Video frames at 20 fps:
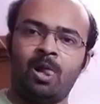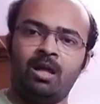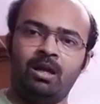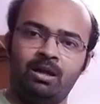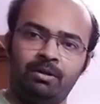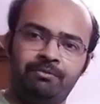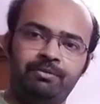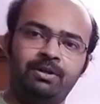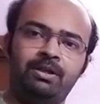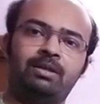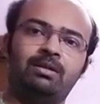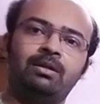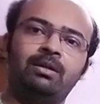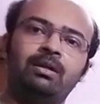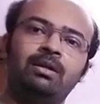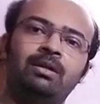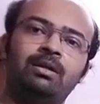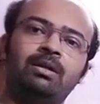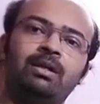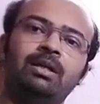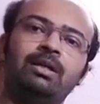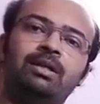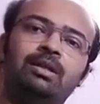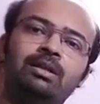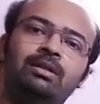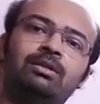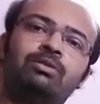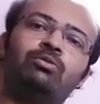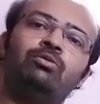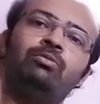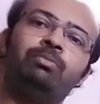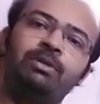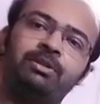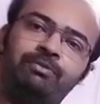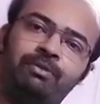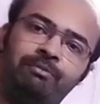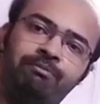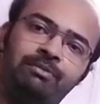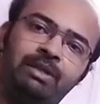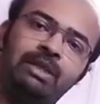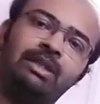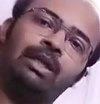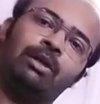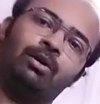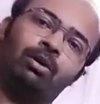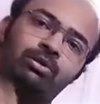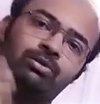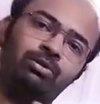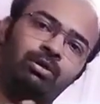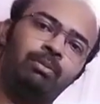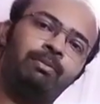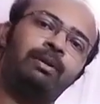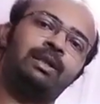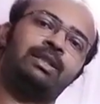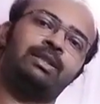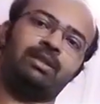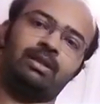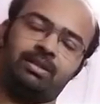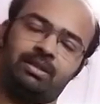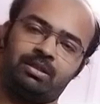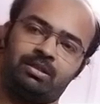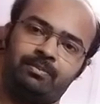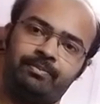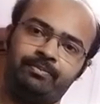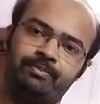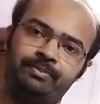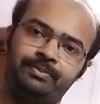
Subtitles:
If it increases to rupees 50, then also you will purchase.